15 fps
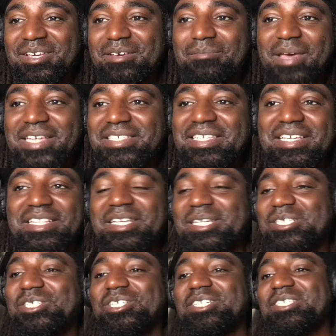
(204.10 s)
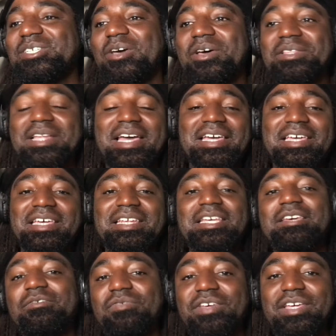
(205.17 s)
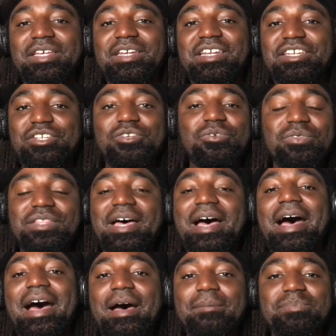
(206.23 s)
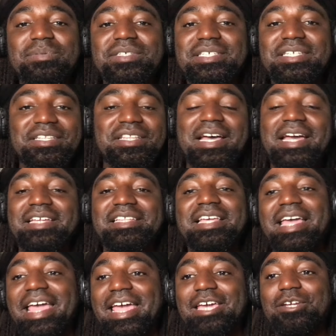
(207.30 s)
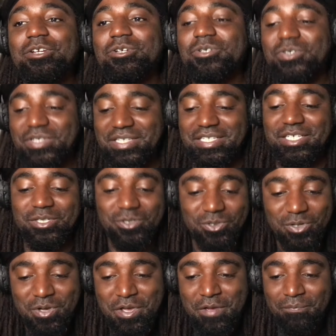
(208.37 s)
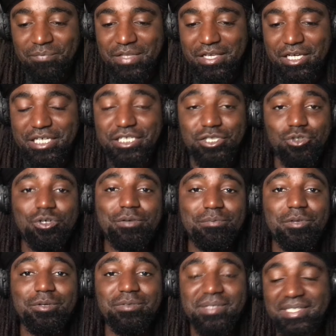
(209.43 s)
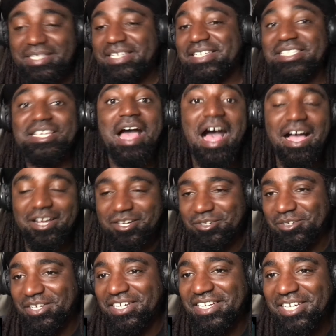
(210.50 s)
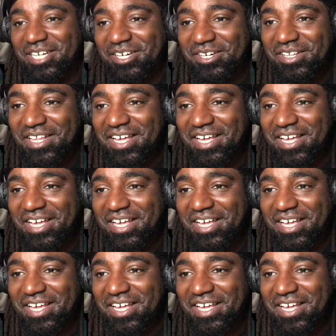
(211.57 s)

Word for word: Basically, it's just all like, and even you, the opposite, like the haters still contribute to his conquering here.